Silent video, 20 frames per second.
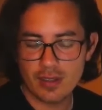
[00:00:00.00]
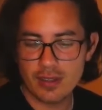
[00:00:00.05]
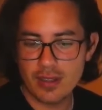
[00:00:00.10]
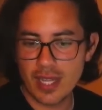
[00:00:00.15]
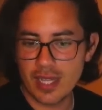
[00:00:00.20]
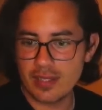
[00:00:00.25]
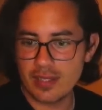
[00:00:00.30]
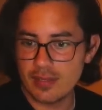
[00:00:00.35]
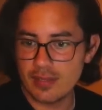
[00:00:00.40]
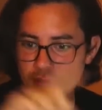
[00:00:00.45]

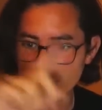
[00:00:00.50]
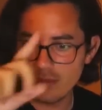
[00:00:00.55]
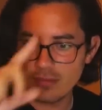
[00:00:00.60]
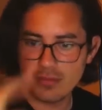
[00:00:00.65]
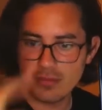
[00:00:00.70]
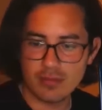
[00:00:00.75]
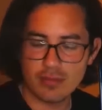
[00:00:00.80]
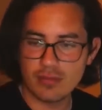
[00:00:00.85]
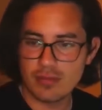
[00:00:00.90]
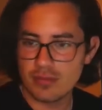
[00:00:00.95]
that
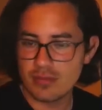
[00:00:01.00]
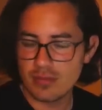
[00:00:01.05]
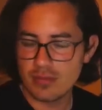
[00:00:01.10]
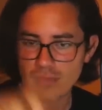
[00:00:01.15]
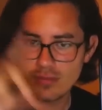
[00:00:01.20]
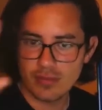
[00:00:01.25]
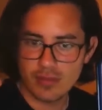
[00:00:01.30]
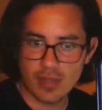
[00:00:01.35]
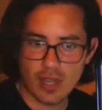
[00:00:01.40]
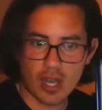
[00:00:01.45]

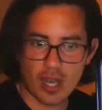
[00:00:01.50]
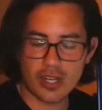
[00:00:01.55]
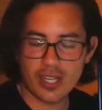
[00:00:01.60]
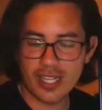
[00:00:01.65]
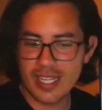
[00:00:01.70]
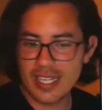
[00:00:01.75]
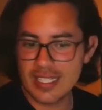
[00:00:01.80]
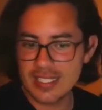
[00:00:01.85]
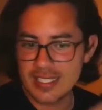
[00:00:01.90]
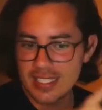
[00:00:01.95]
are
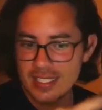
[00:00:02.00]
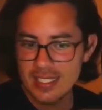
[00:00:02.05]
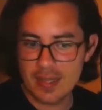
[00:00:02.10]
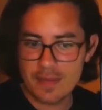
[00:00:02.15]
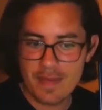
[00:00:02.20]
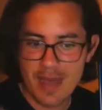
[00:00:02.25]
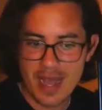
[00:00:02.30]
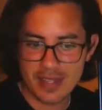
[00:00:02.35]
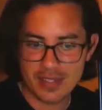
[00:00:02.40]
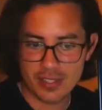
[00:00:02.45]
hitting the
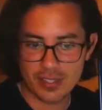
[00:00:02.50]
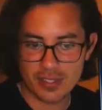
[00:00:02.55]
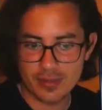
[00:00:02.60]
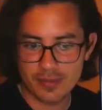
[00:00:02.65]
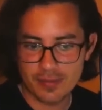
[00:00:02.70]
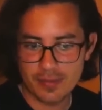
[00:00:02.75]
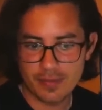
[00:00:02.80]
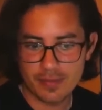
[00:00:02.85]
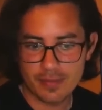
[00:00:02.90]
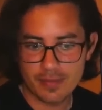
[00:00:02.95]
matter.